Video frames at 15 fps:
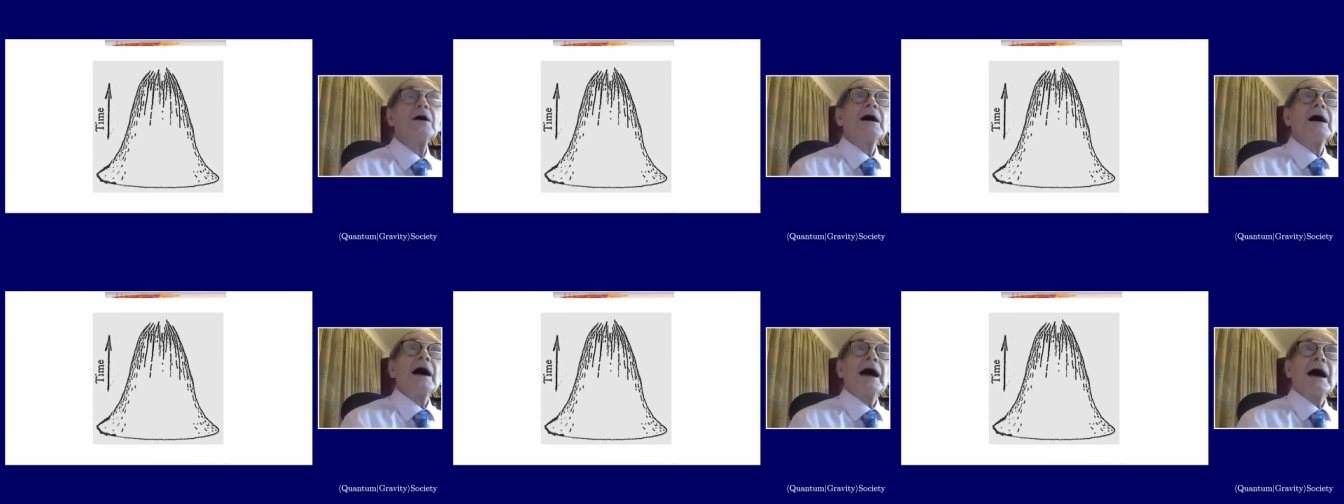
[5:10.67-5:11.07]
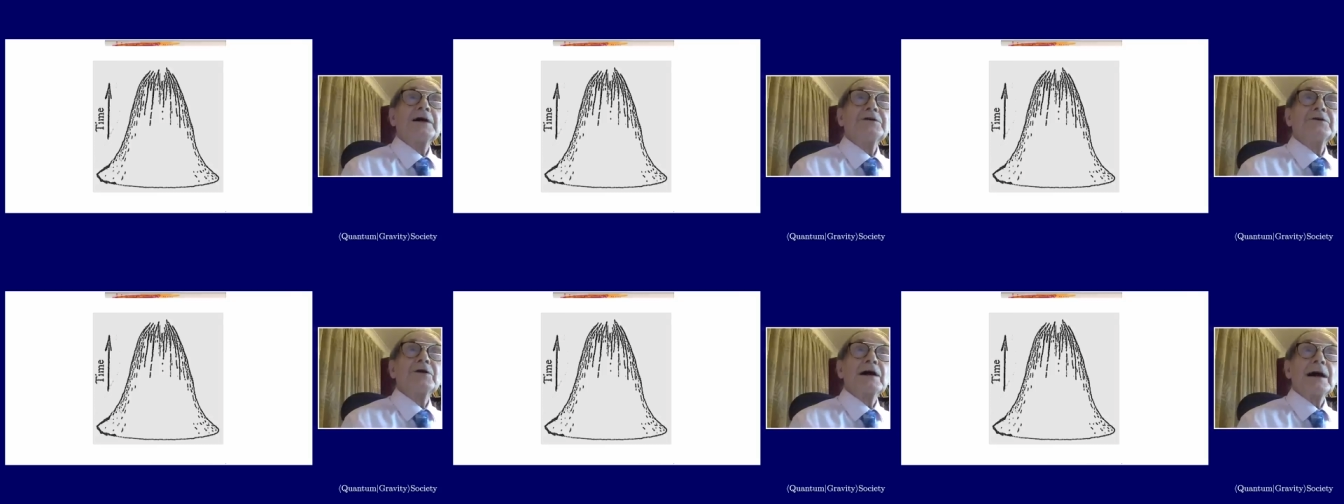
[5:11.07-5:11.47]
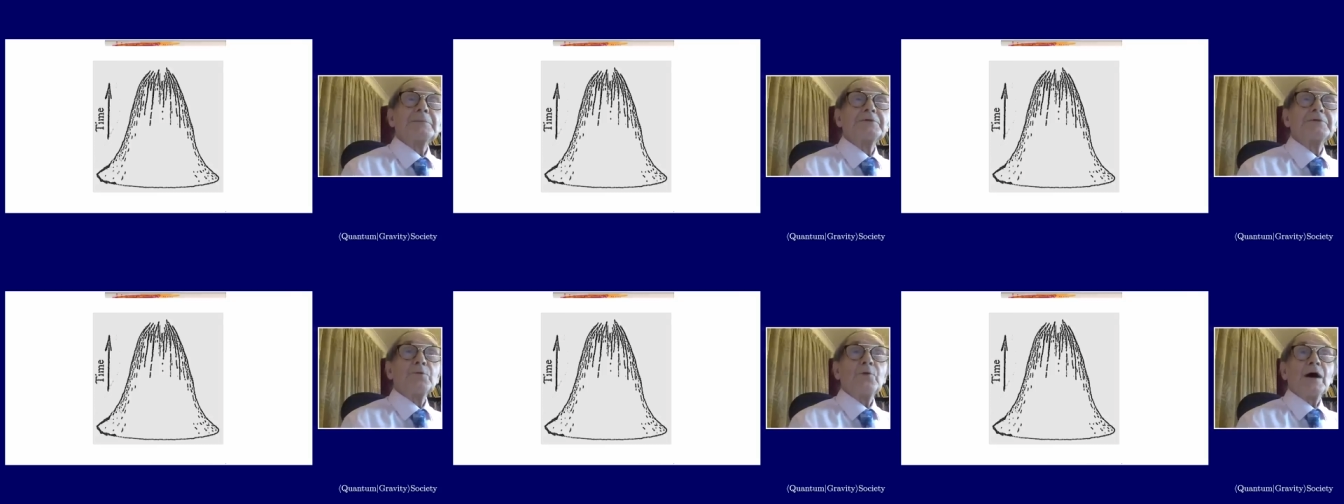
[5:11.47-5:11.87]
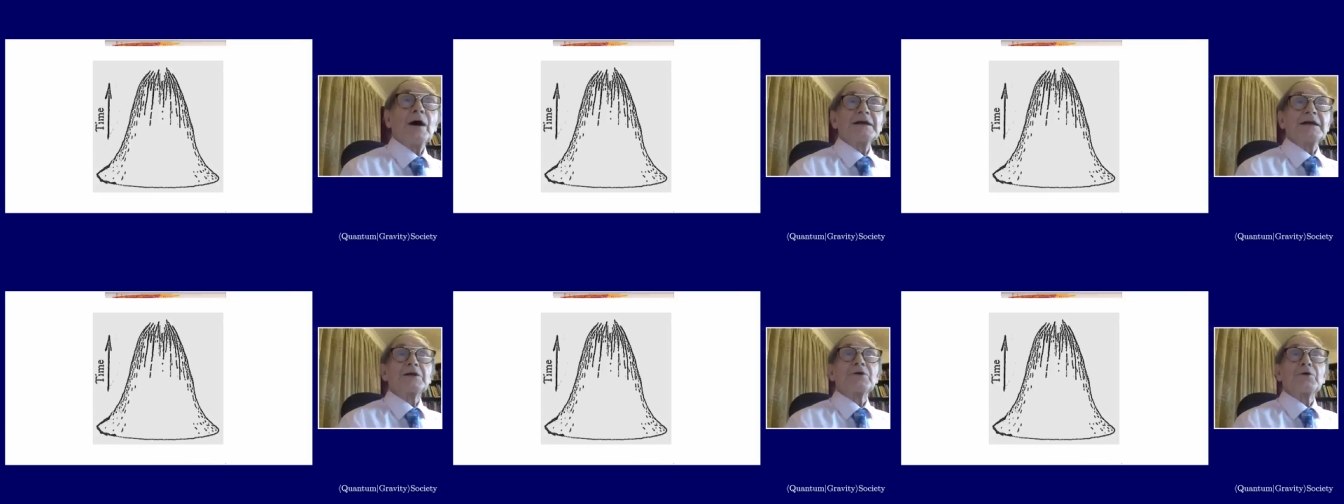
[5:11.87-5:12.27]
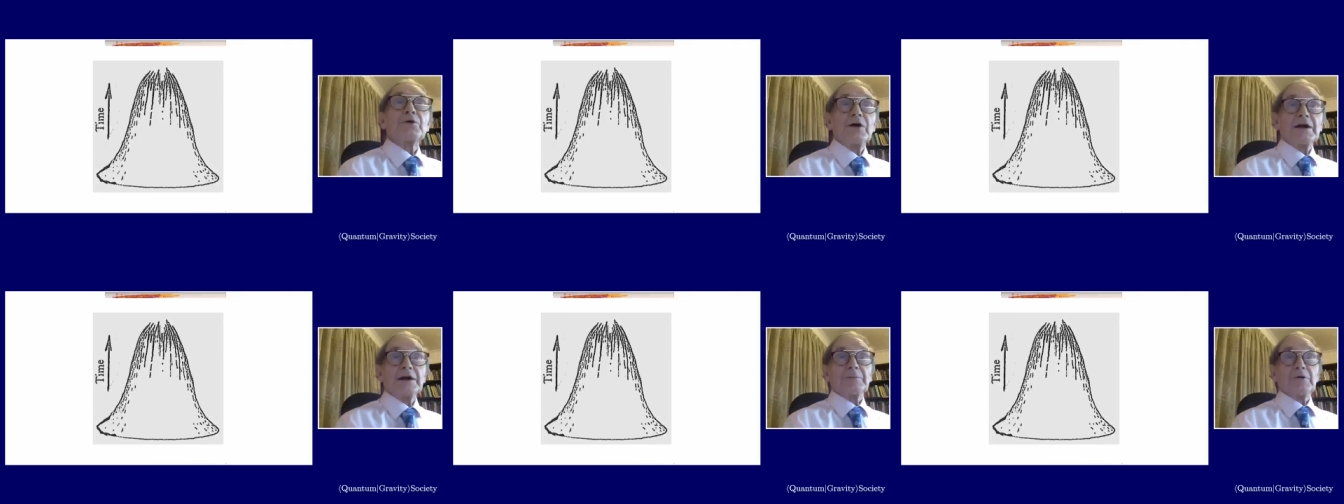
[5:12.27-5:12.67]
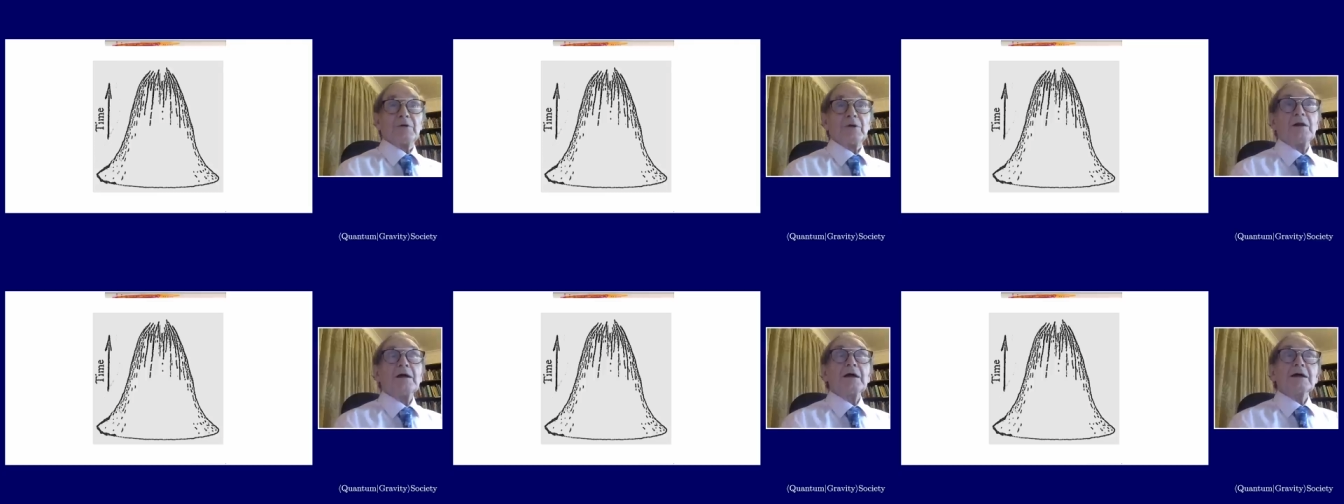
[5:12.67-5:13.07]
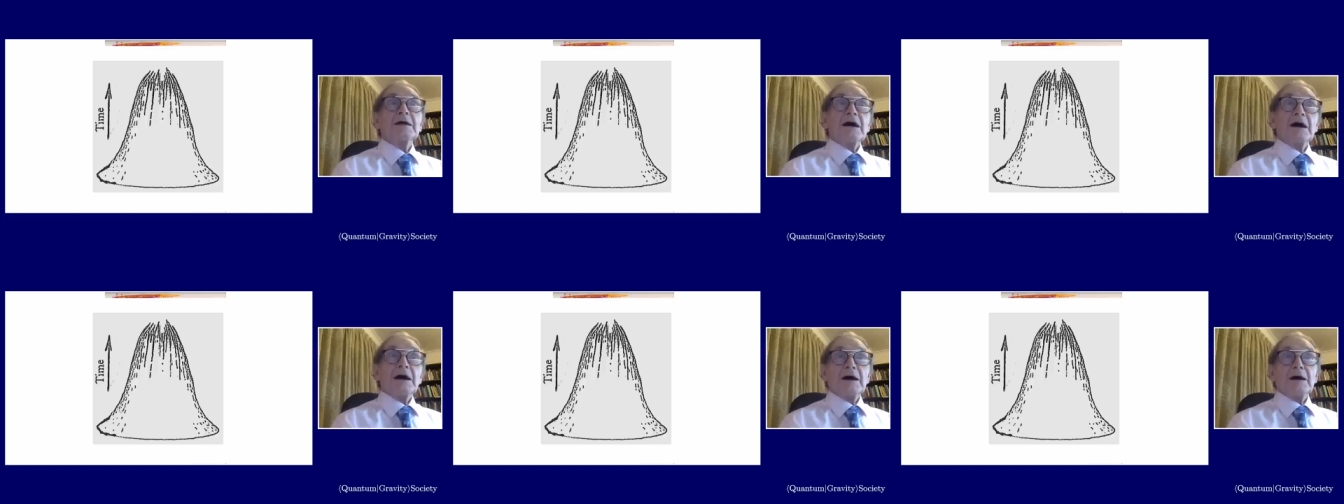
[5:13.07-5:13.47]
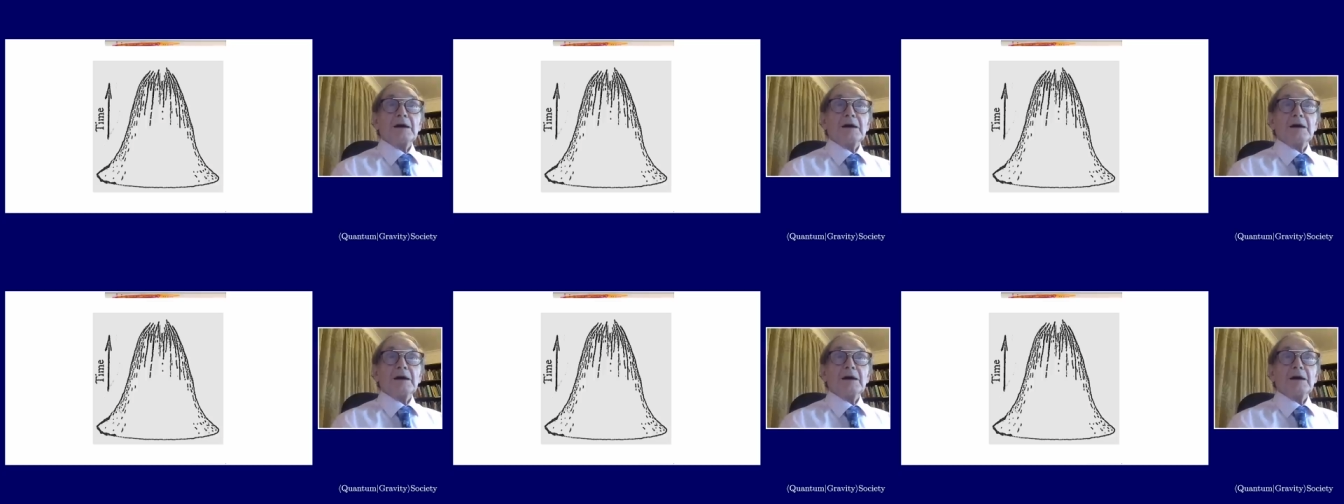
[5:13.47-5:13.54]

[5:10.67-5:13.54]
and you come to one incredible uh,